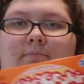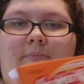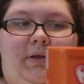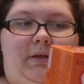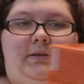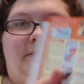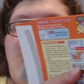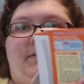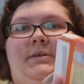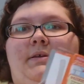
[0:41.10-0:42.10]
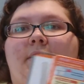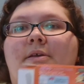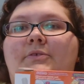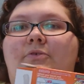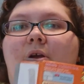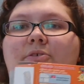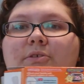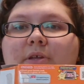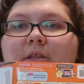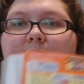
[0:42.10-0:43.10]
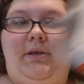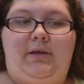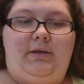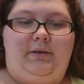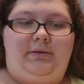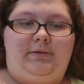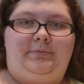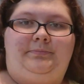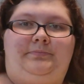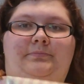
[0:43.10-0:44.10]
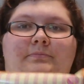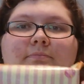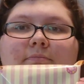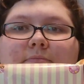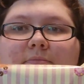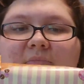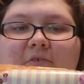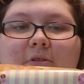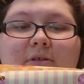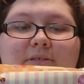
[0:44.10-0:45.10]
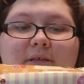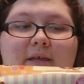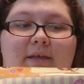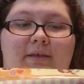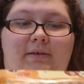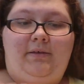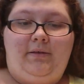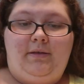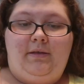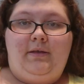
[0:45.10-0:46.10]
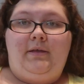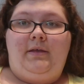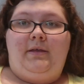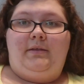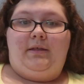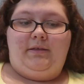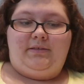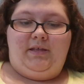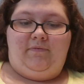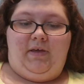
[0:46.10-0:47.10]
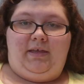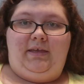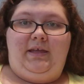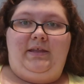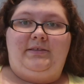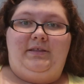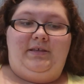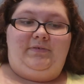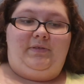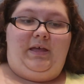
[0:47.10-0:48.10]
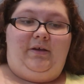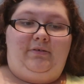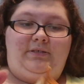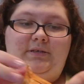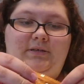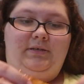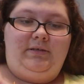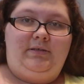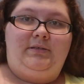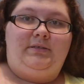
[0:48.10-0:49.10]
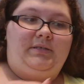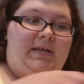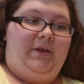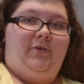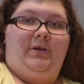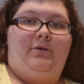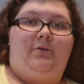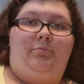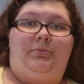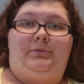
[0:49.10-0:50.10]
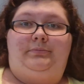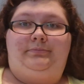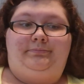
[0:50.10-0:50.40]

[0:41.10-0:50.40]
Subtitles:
Box, instructions on the back, it looks like. Now let's see if I can get into this without tearing it open.